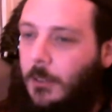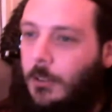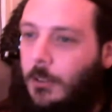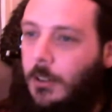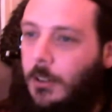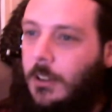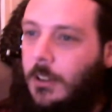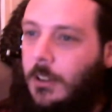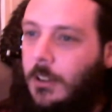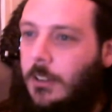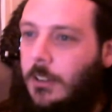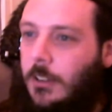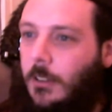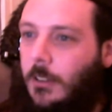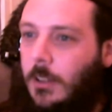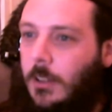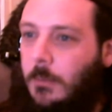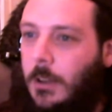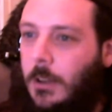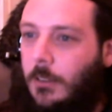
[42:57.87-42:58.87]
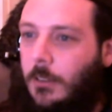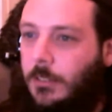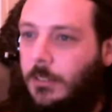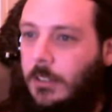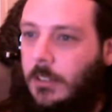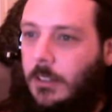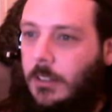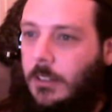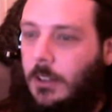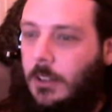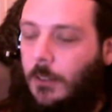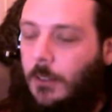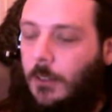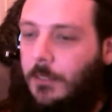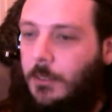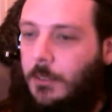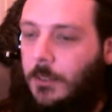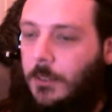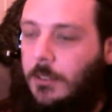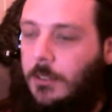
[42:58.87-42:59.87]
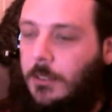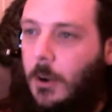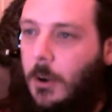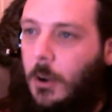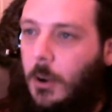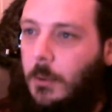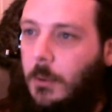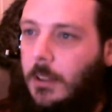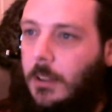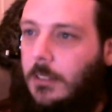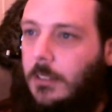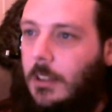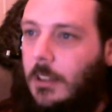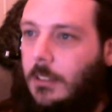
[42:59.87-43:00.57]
you look at Chelsea, I mean, obviously the obvious one tomorrow is